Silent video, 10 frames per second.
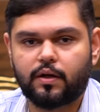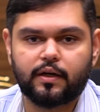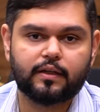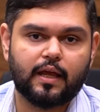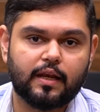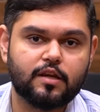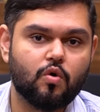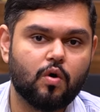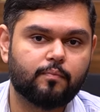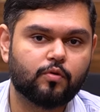It can
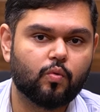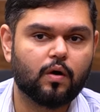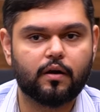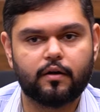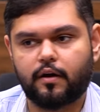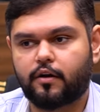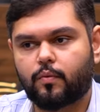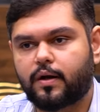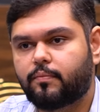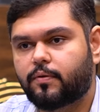go up to
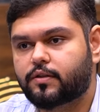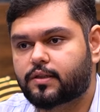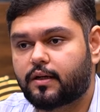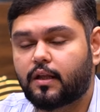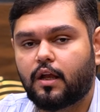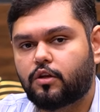120%.